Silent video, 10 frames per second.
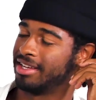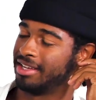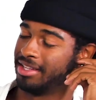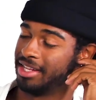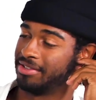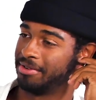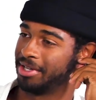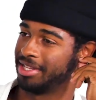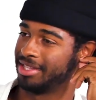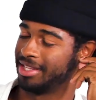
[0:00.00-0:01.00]
and
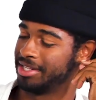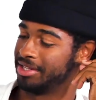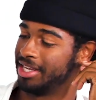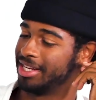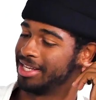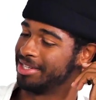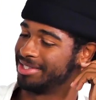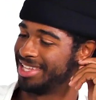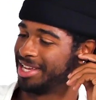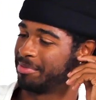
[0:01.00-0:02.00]
that's good
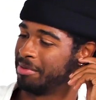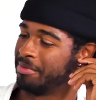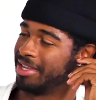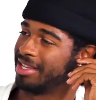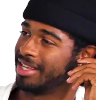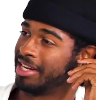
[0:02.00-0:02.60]
because it like put me